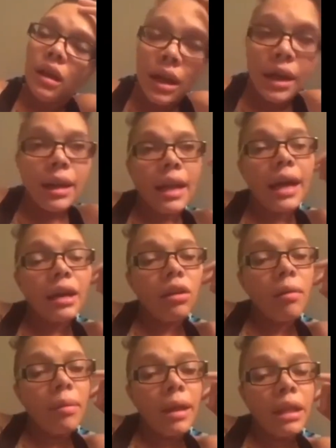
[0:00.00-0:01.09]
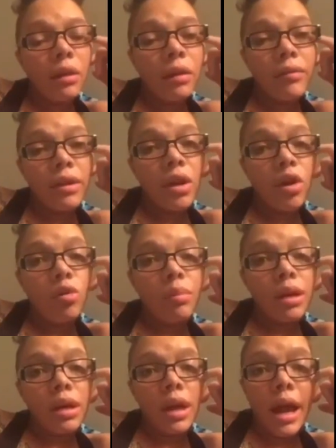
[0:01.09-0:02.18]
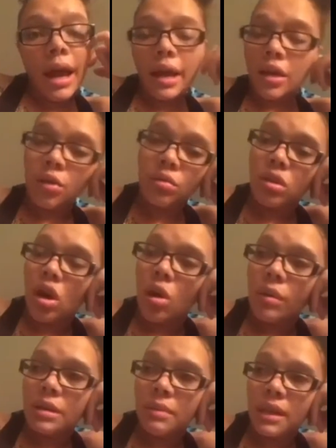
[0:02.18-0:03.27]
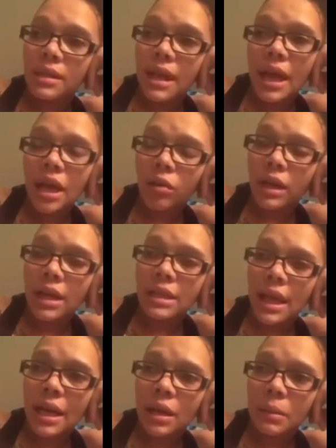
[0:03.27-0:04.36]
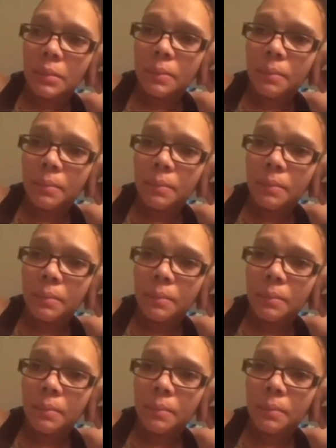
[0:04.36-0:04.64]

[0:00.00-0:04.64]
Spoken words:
And a lot of y'all probably don't even know, but I didn't used to always be as angry as I am.